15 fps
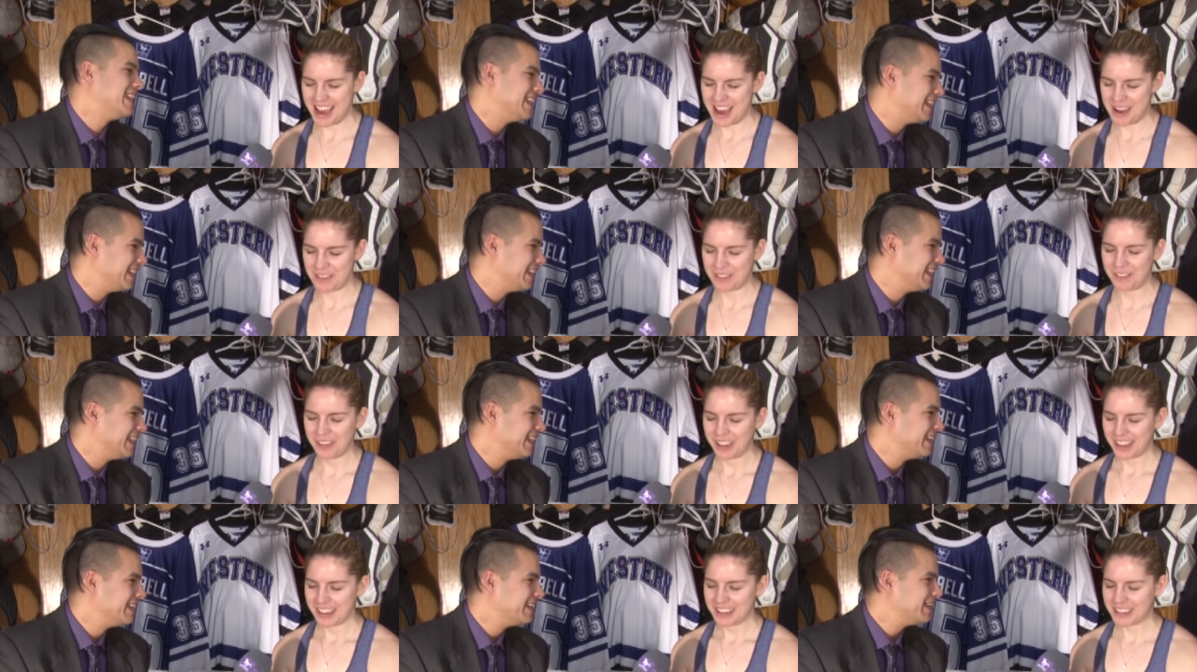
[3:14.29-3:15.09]
Speaker 1: um,
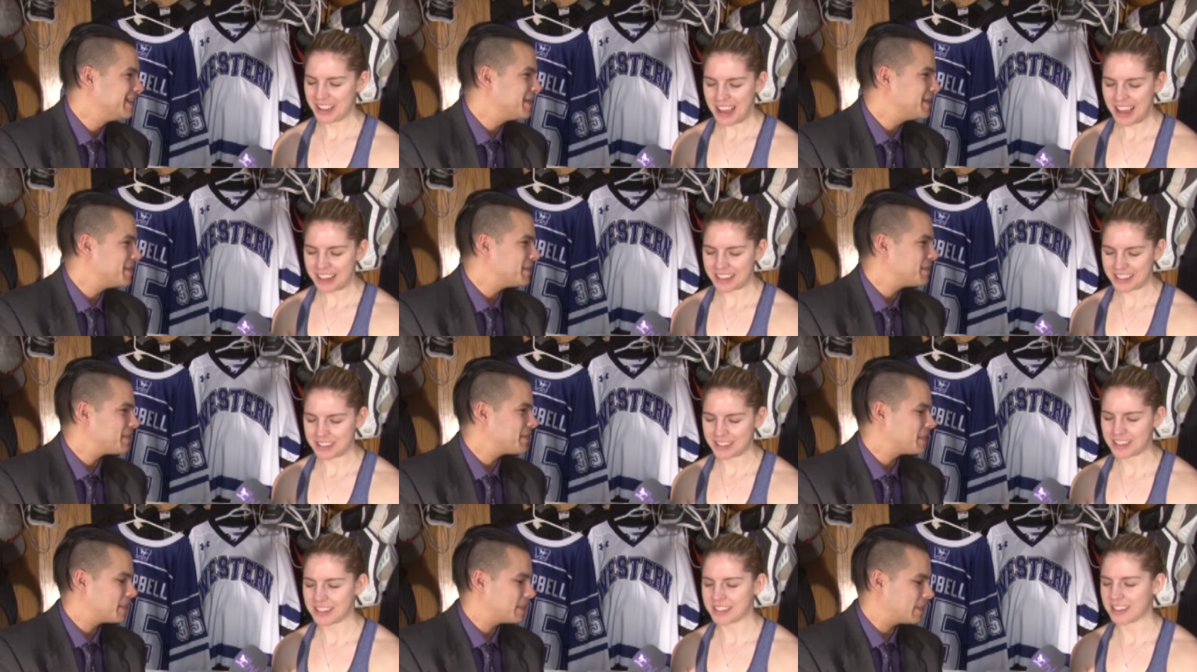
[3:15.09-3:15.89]
so yeah, this
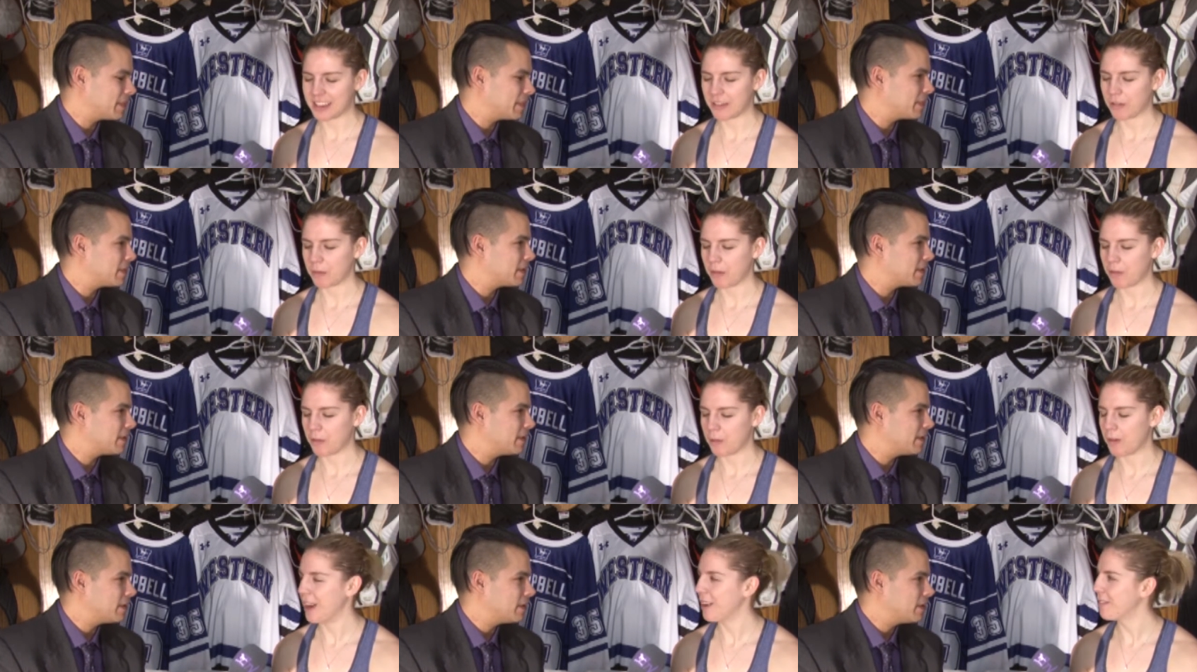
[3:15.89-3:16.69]
is gonna stick with me for
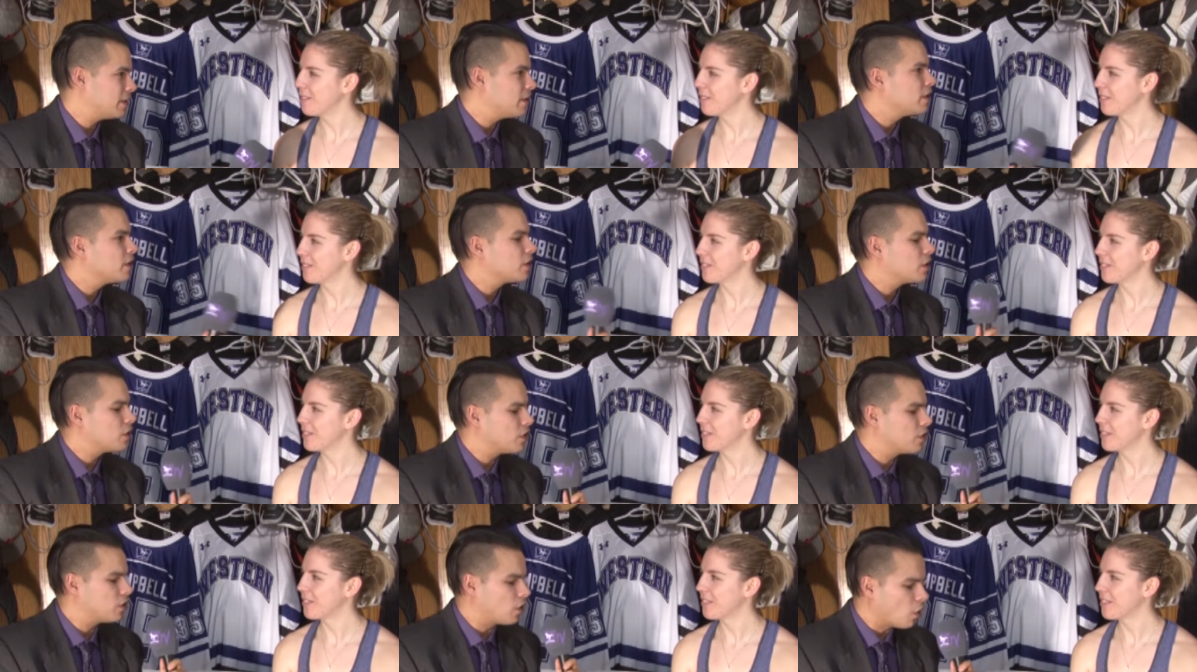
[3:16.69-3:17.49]
a while.
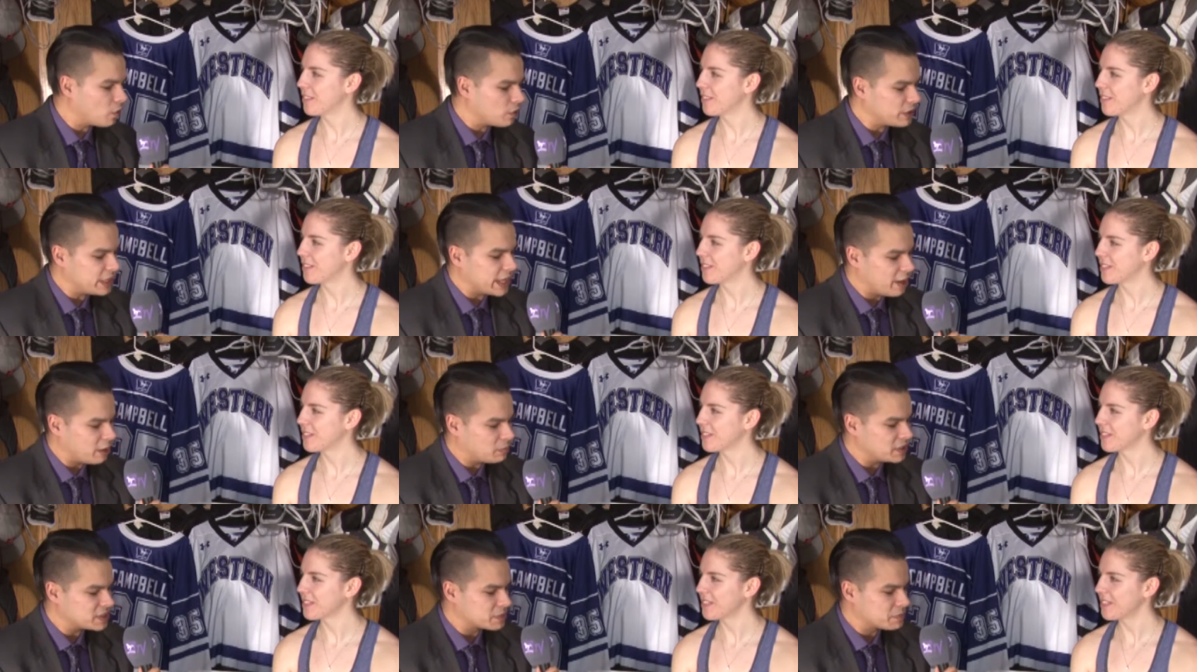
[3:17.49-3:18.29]
Speaker 2: Goalie
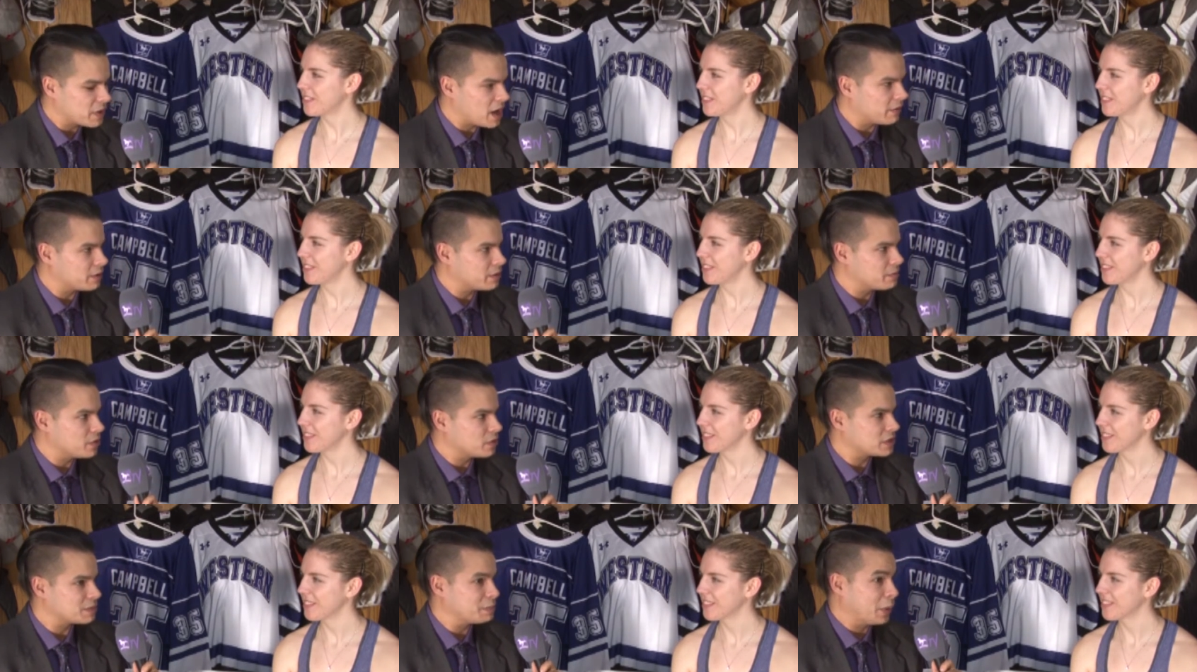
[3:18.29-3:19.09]
helmets are probably the
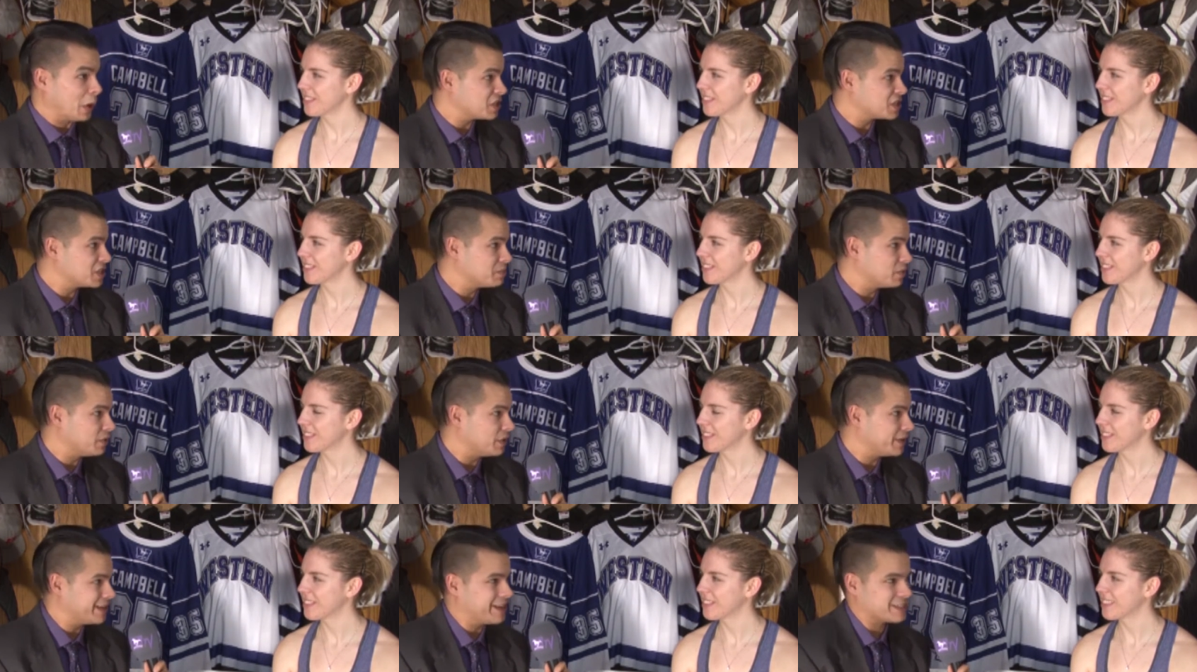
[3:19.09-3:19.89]
most personable
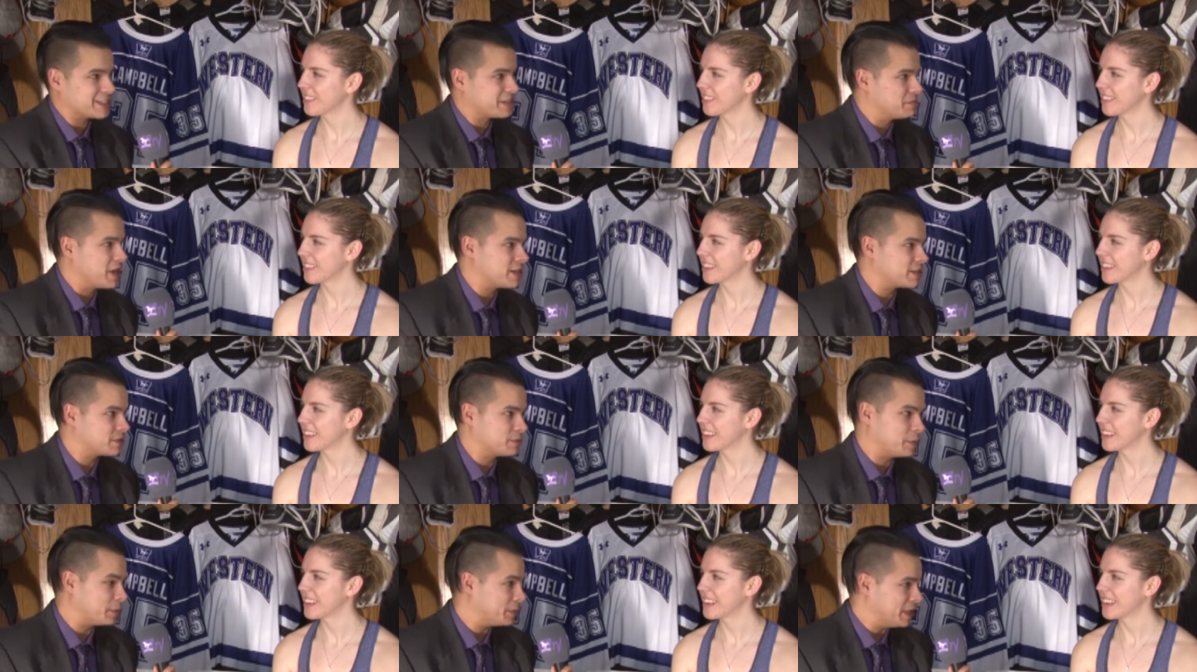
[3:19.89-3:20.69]
and
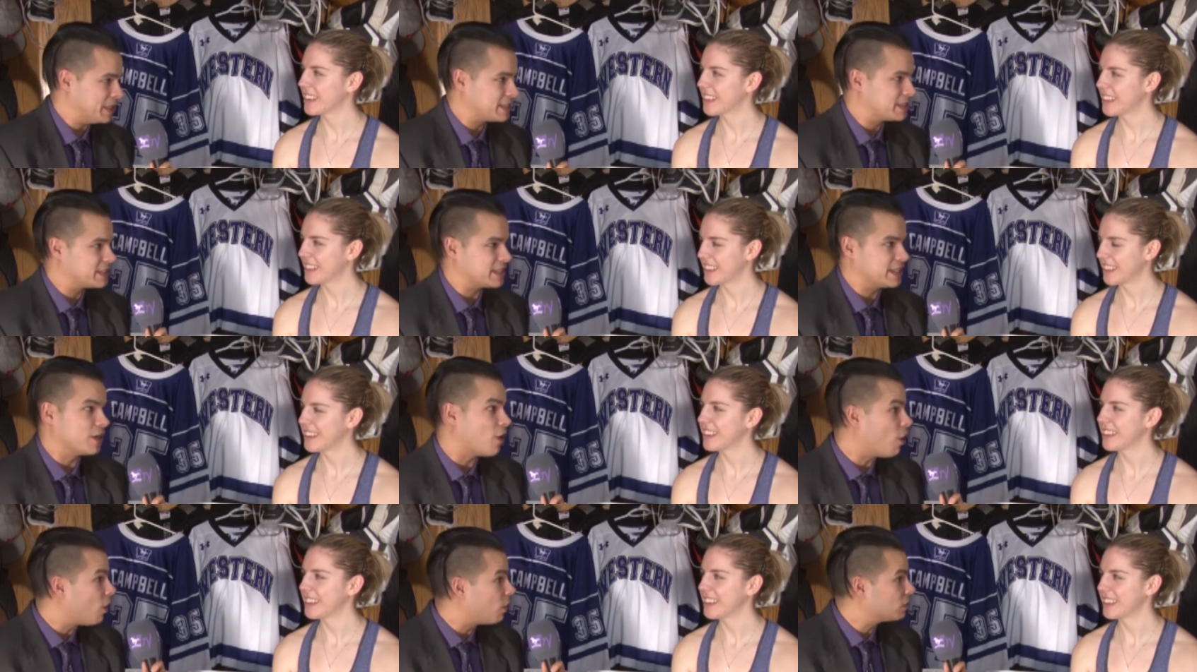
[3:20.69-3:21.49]
customizable pieces in
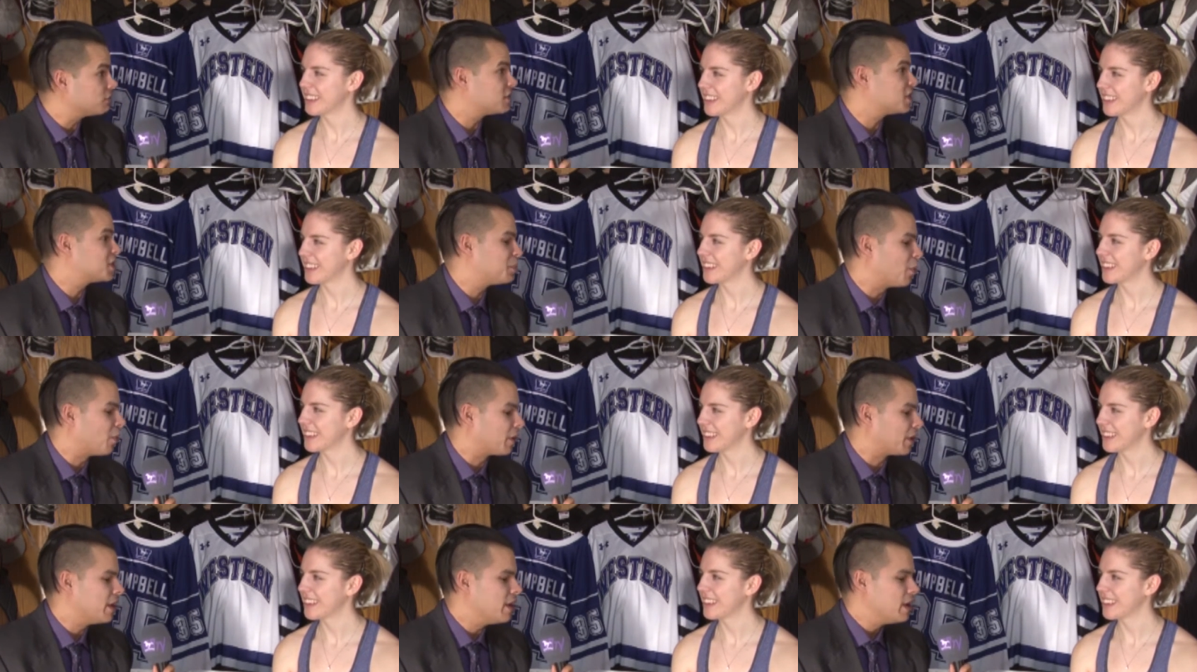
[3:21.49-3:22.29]
all of
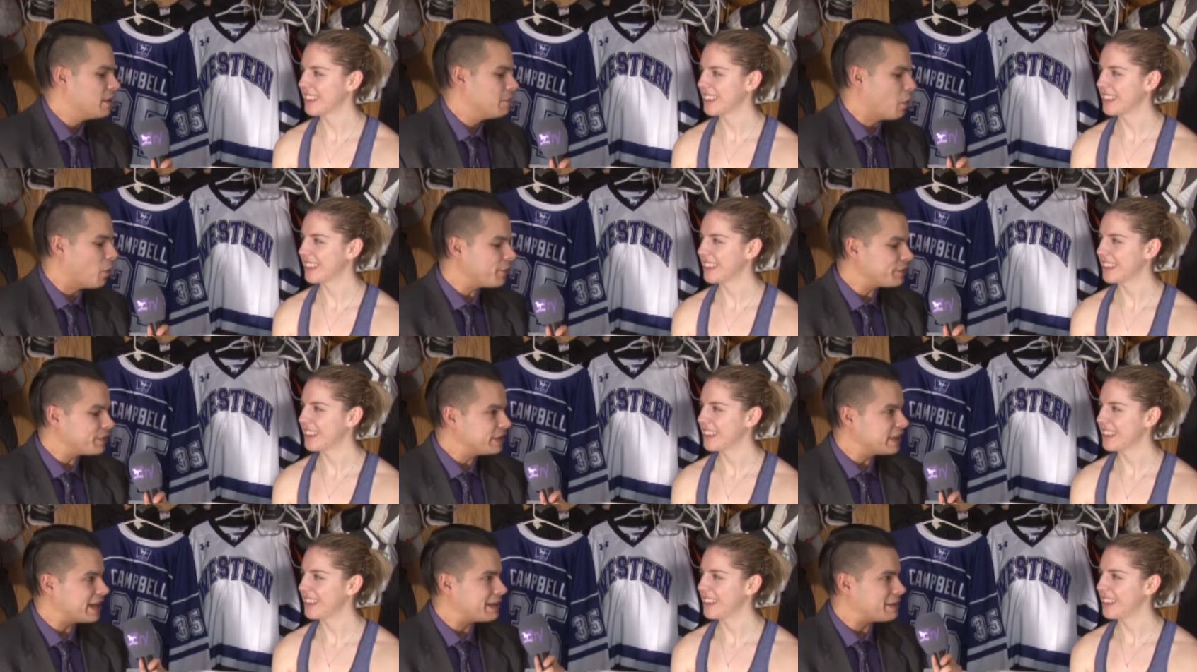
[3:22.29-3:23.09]
sport. But one
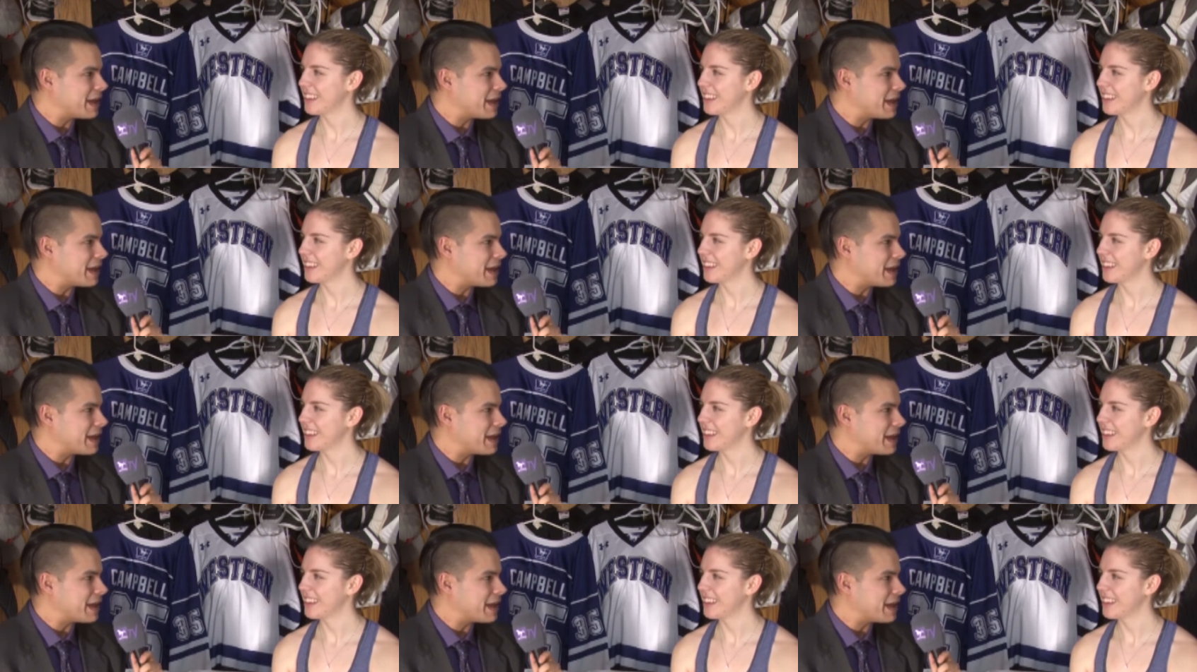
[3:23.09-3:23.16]
thing that